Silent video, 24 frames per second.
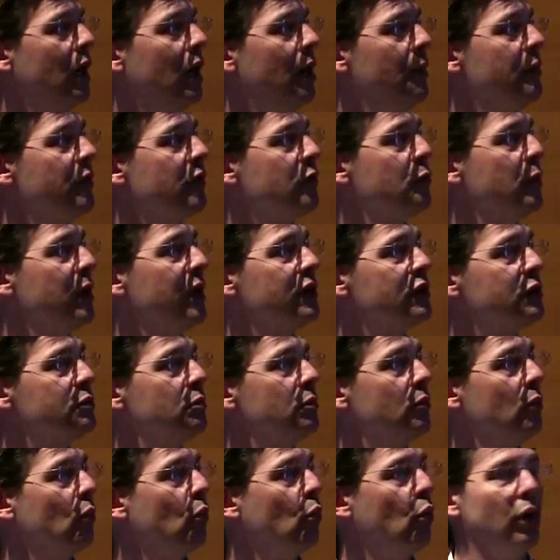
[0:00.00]
This makes
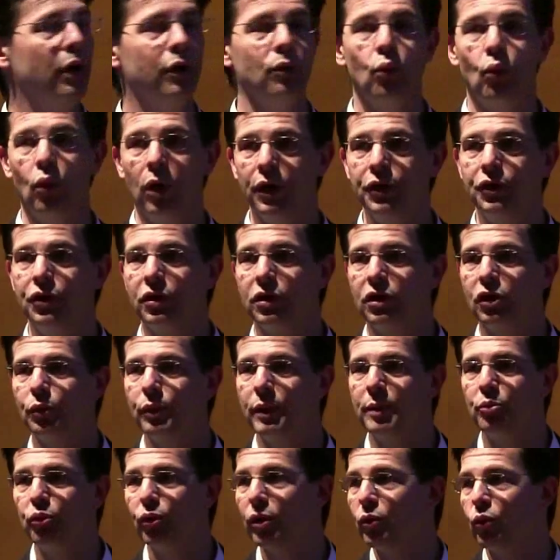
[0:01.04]
one wonder, could we
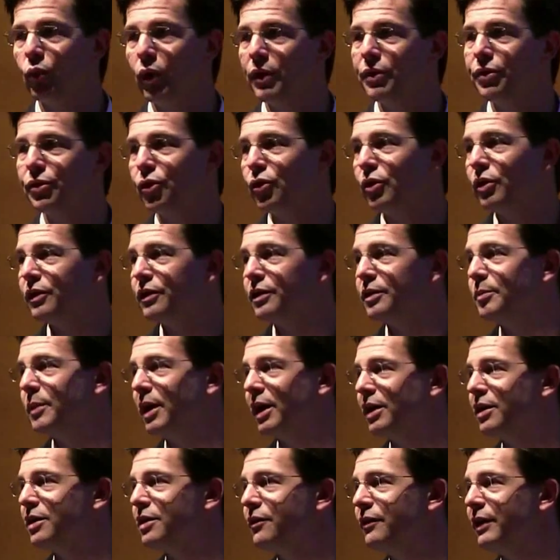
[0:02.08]
put 1/3 of the
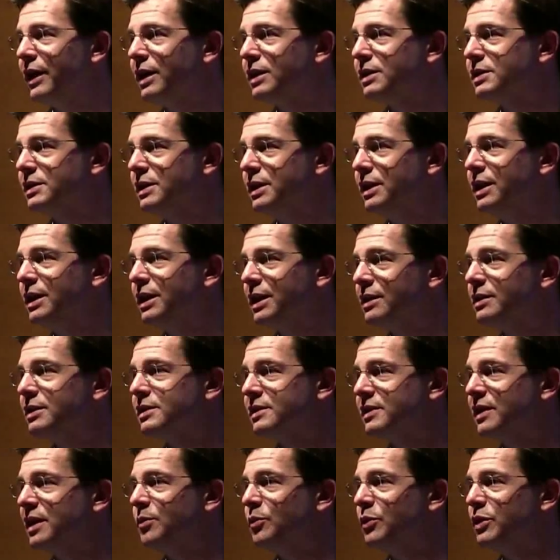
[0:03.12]
amount of the vaccine and get the
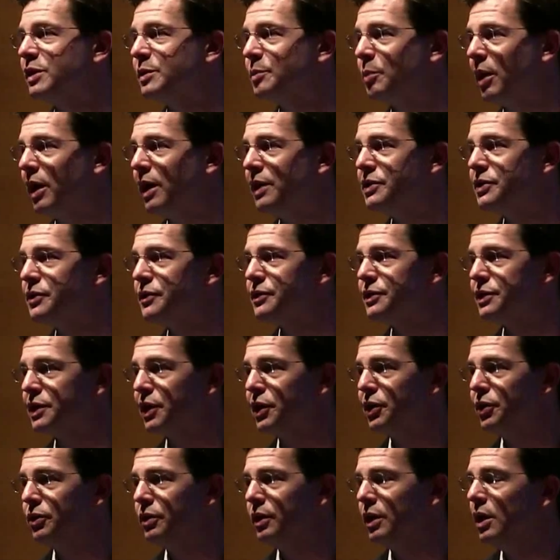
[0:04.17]
same response? If
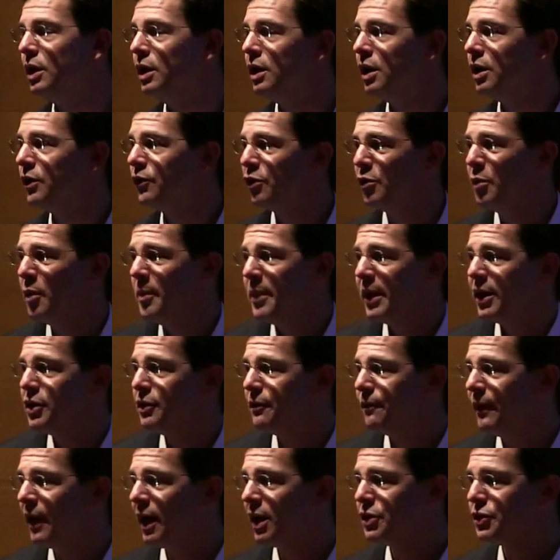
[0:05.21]
so, from a
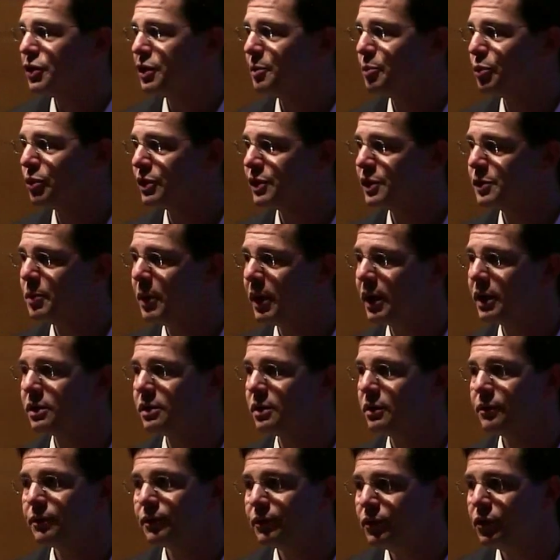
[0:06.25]
manufacturing
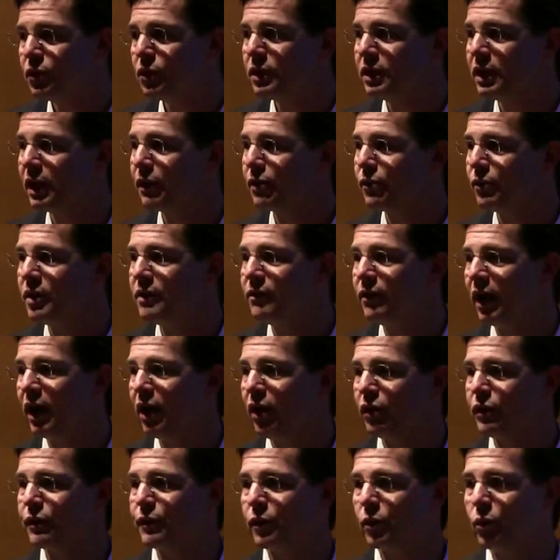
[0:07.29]
perspective, you can get 3
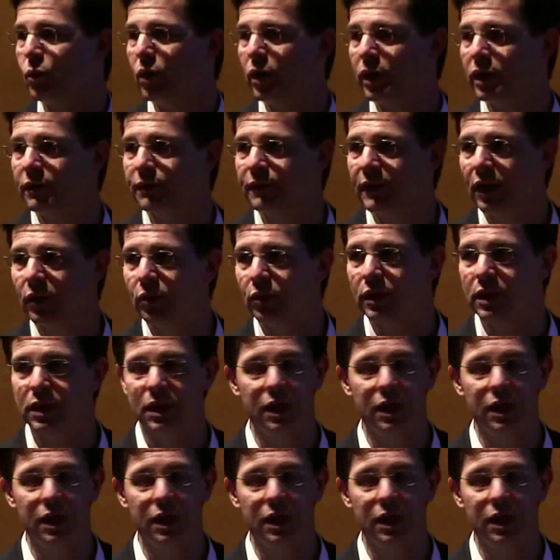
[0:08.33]
vials for 1 if that were the